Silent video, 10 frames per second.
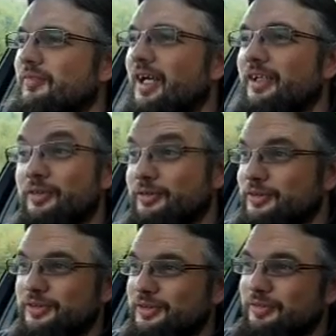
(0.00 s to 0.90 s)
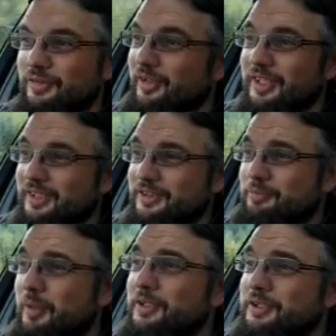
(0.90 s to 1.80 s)
And of course, you've got that
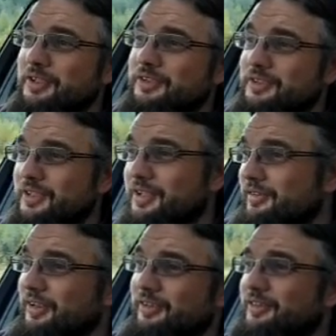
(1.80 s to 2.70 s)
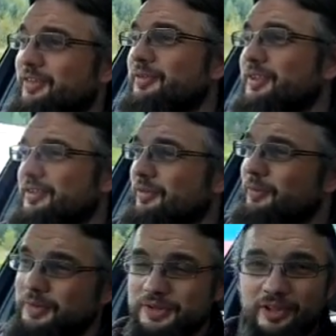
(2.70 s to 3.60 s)
suspension and steering, so it's
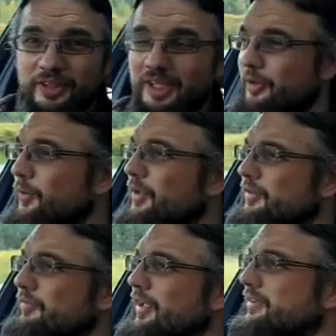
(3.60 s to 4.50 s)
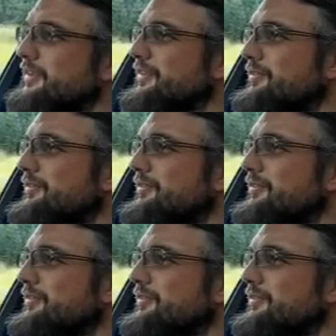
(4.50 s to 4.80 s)
always got that quirk factor.